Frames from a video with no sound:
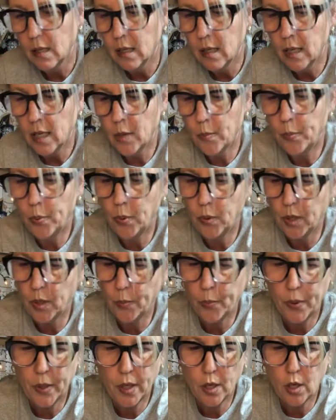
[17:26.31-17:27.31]
and pull it
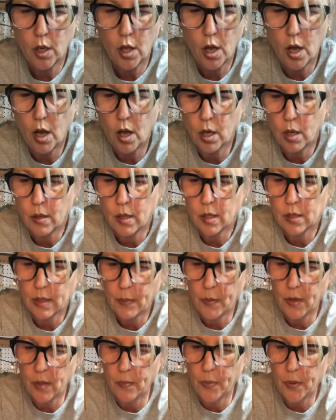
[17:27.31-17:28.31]
pretty long because I'm
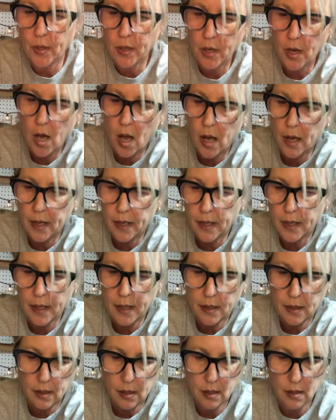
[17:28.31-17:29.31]
going to put a knot in
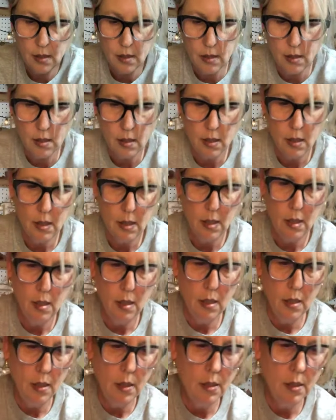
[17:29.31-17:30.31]
it.
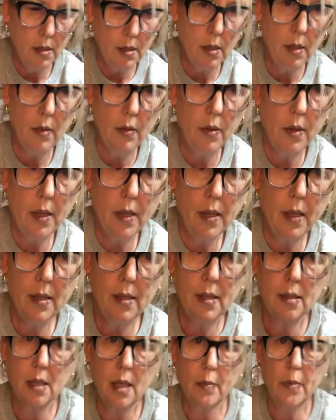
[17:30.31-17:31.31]
So then
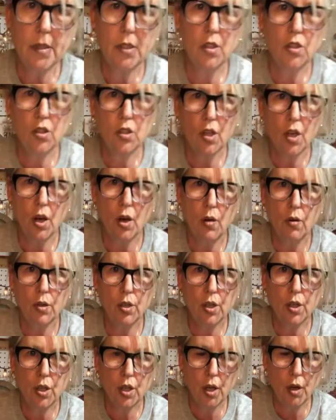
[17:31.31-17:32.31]
this is going to be so
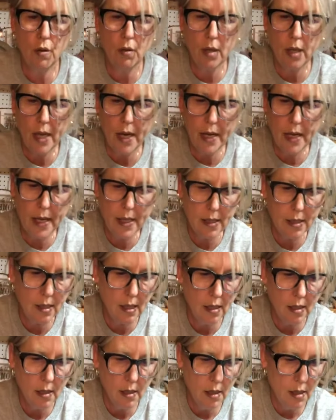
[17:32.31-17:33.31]
cute, ladies.
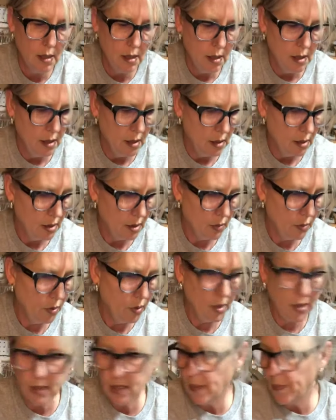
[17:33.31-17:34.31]
So we'll
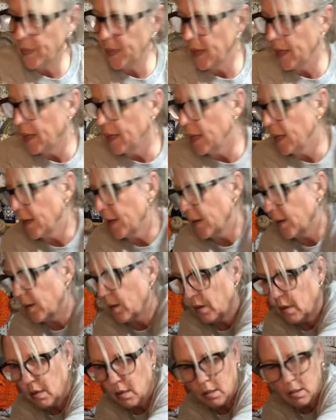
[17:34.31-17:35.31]
do the same thing
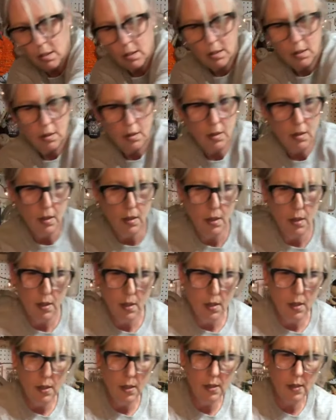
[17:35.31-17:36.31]
here.
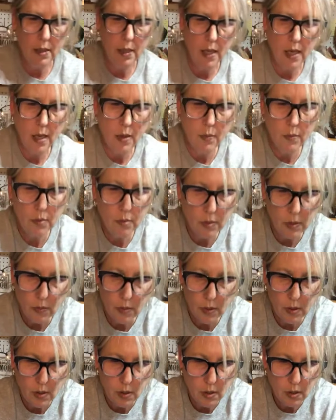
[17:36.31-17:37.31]
Let's see, how do I
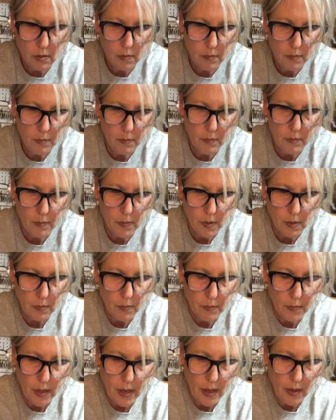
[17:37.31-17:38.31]
want
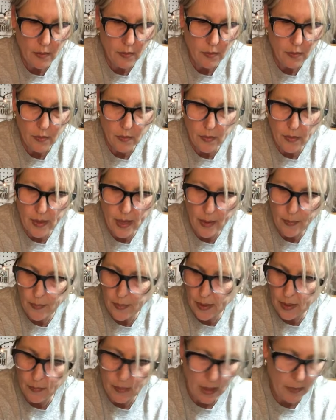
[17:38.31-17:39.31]
to, about that
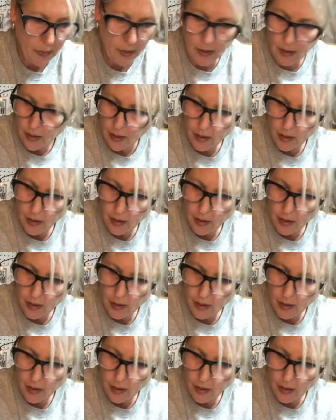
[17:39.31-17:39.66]
big maybe?